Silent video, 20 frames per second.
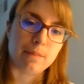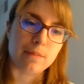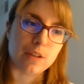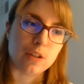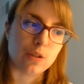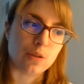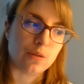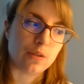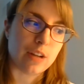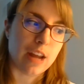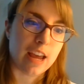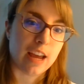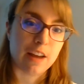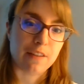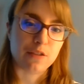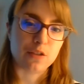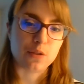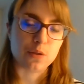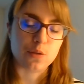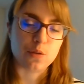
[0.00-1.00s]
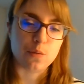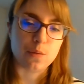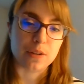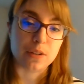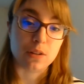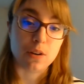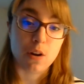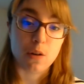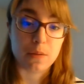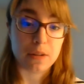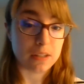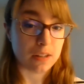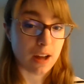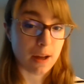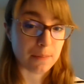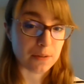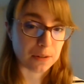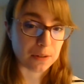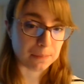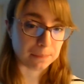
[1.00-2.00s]
So staying after school wasn't always an
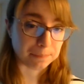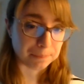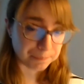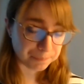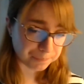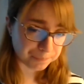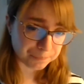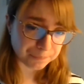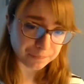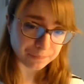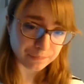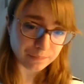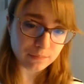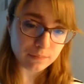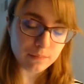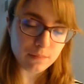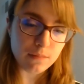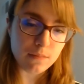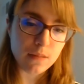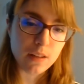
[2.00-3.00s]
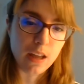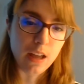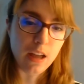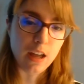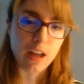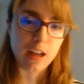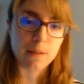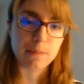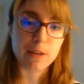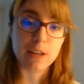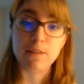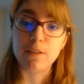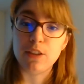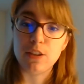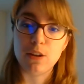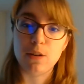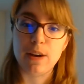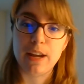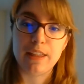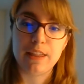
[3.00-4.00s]
option, even
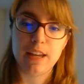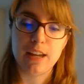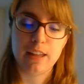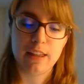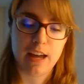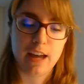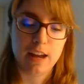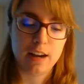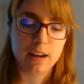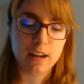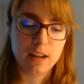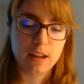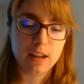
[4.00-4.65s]
though I think that